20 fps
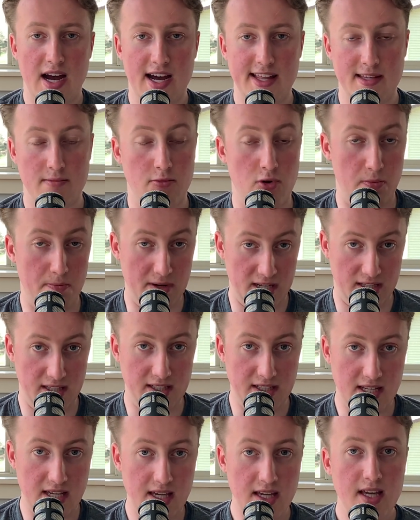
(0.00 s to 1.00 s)
The
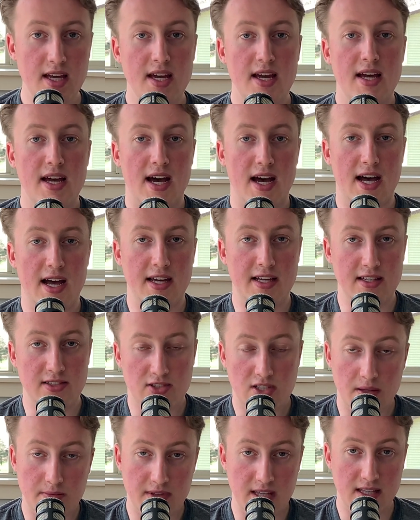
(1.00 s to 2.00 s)
mobility is
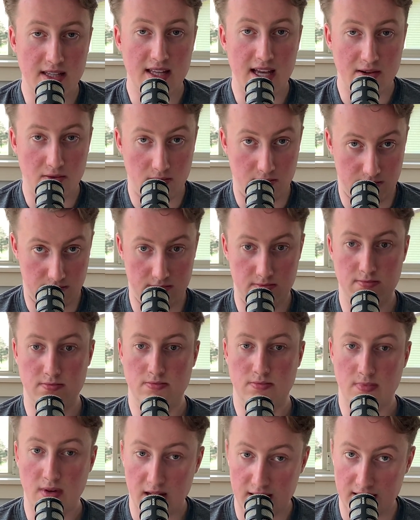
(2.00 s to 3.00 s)
something that
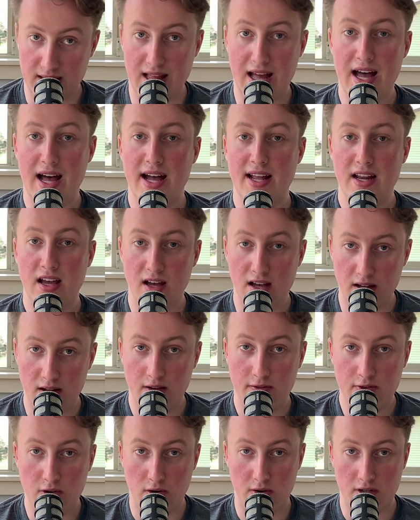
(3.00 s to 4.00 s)
a lot
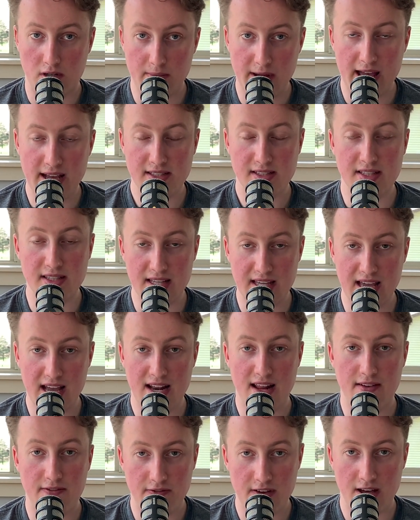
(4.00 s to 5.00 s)
of quarterbacks in the
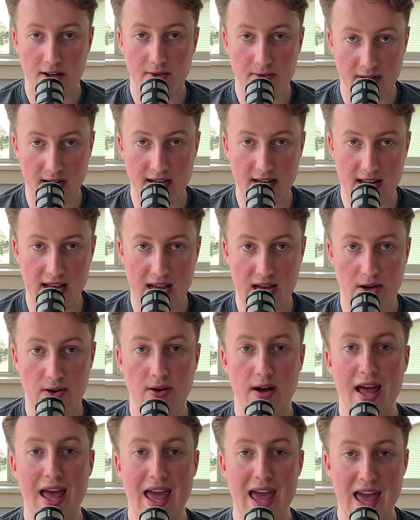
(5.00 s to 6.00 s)
NFL right
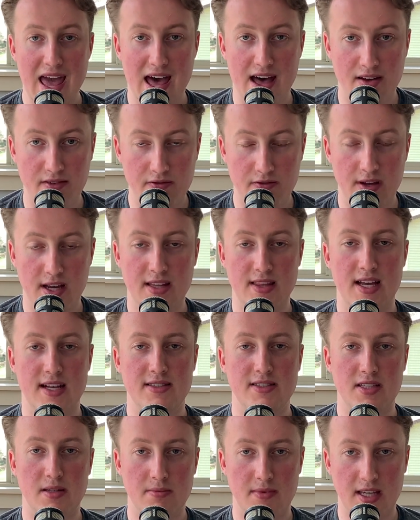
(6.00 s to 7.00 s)
now have, and
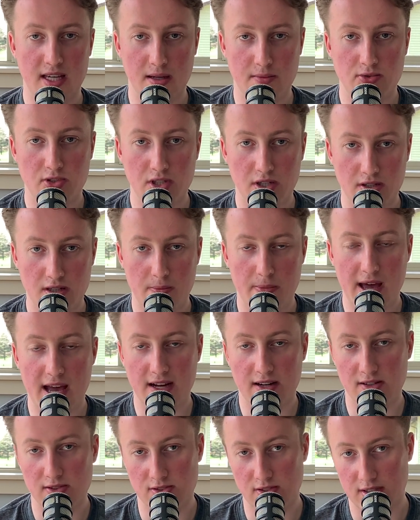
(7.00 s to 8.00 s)
that's something I'm sure the
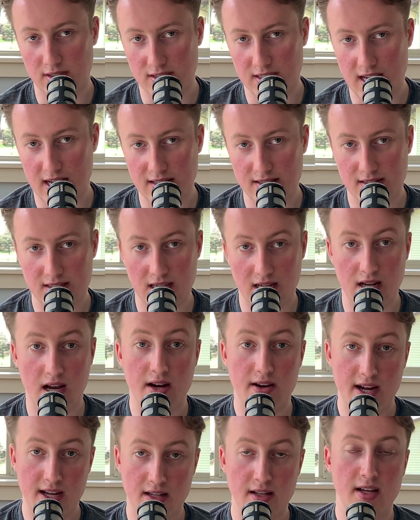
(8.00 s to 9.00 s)
Packers looked at and said,
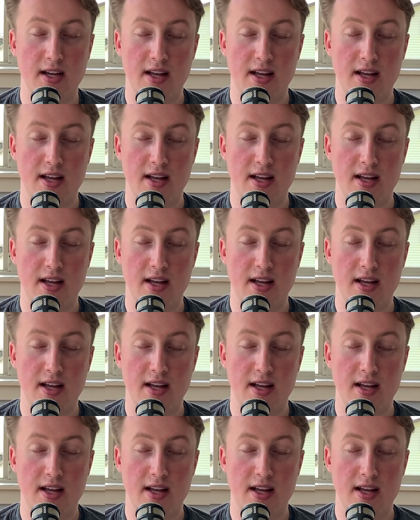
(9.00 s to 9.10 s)
all right,